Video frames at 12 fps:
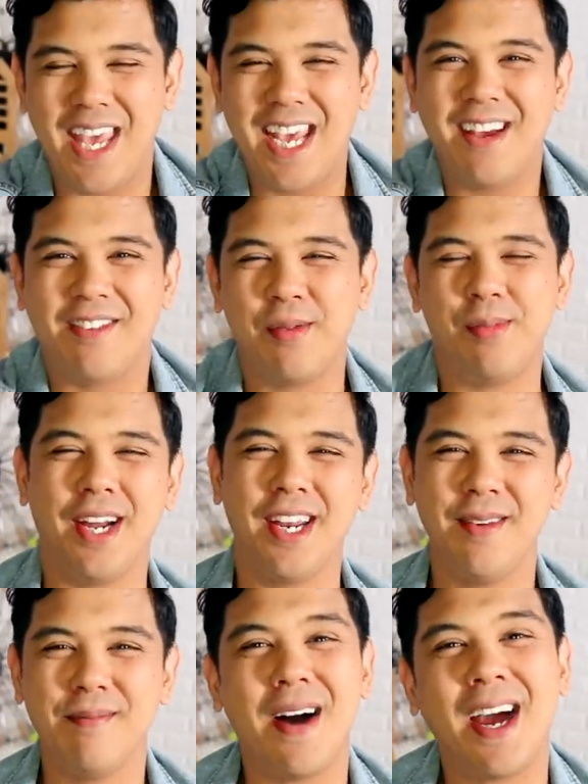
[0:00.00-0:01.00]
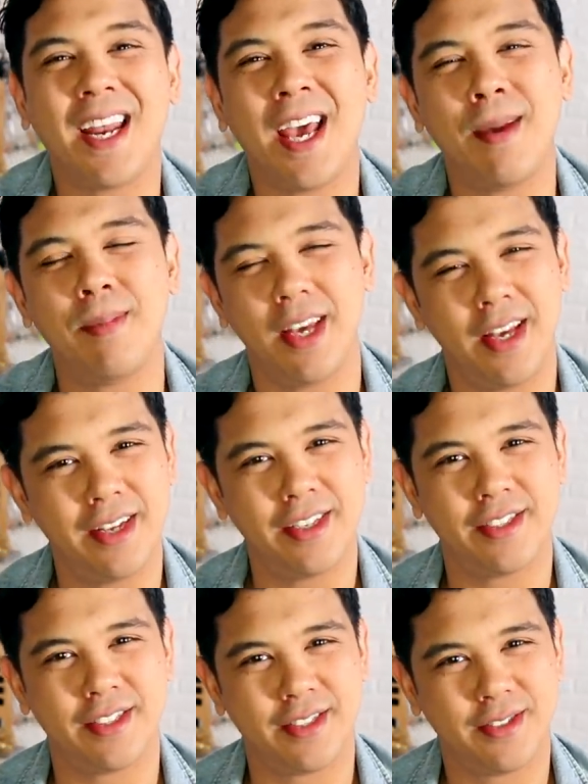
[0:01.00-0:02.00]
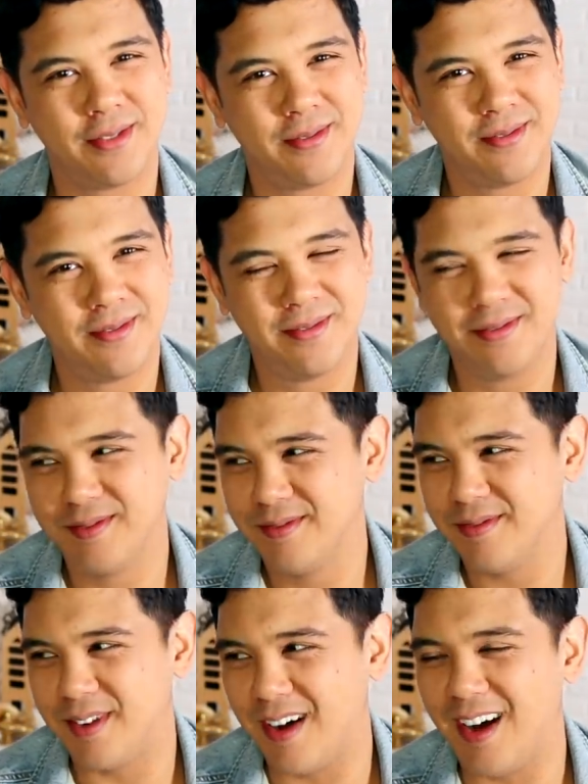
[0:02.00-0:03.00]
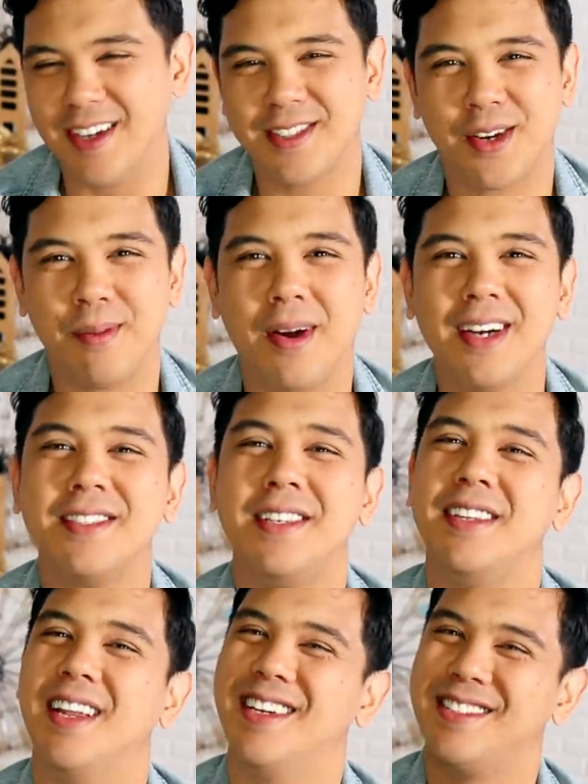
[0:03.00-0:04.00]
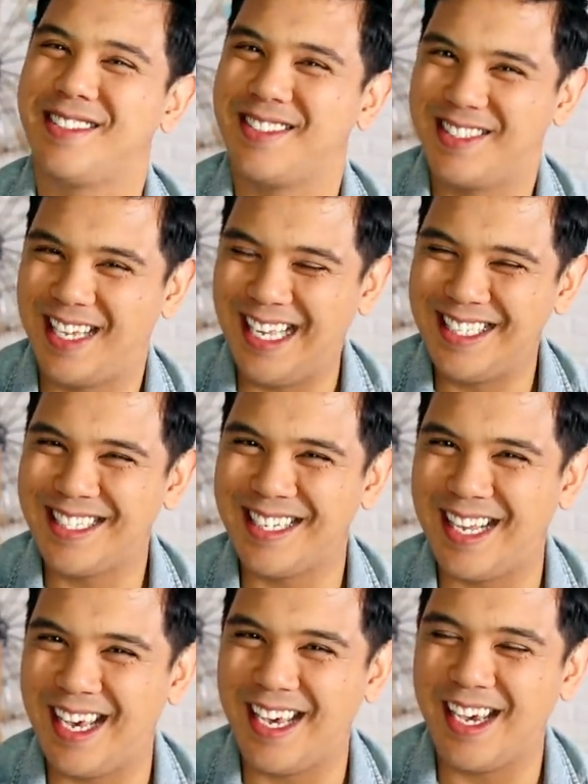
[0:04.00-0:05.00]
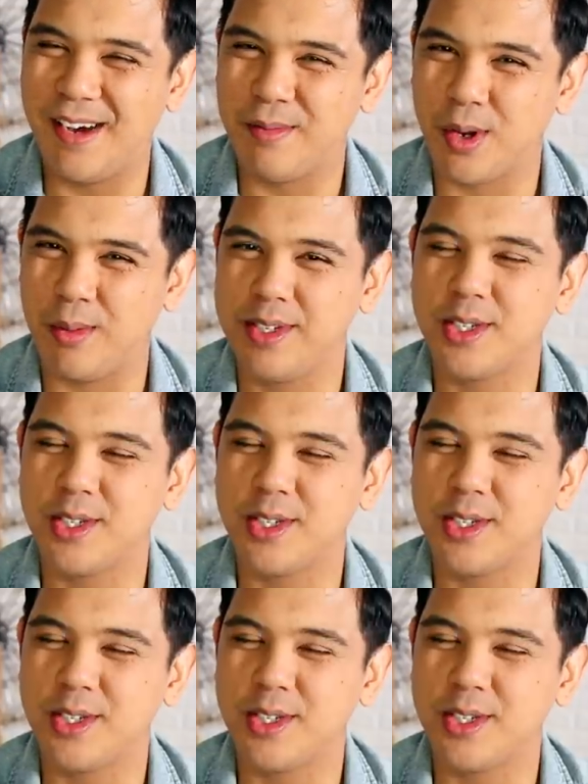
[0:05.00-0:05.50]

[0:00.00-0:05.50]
Hey everybody, my name is Oscar Martinez and today I'm going to be